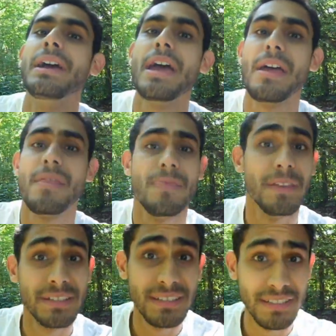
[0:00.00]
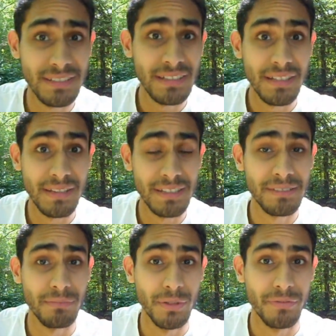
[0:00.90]
and this is this
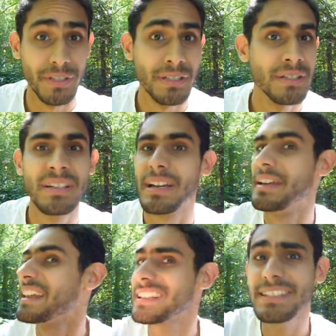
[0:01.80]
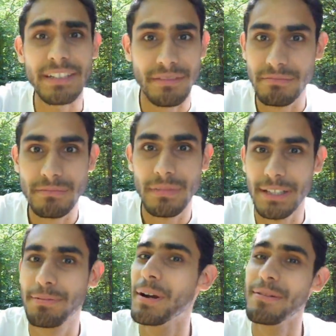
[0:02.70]
movie. And that's it.
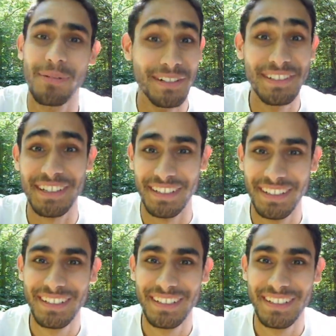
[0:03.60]
That's pretty much it.